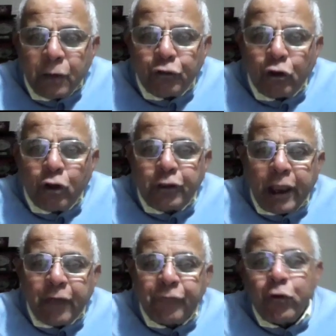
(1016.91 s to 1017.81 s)
So
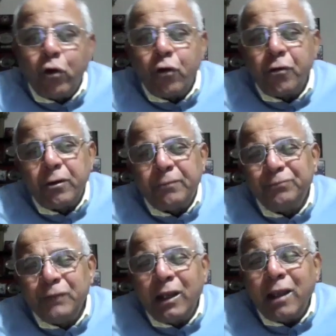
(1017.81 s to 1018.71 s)
therefore,
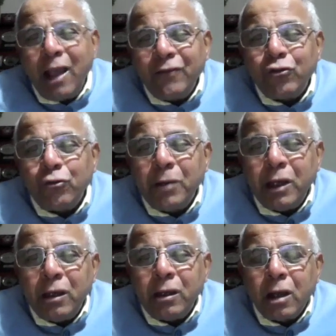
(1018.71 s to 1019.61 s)
it has to
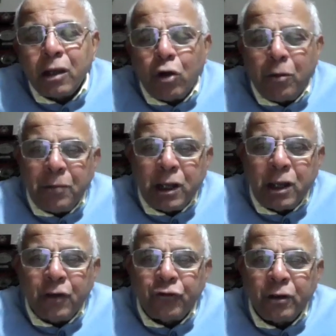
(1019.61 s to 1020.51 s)
be a
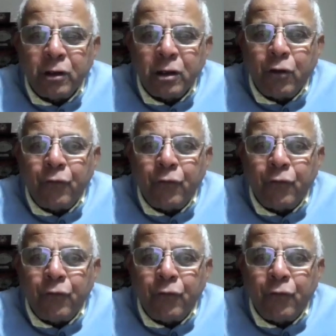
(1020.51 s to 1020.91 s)
combination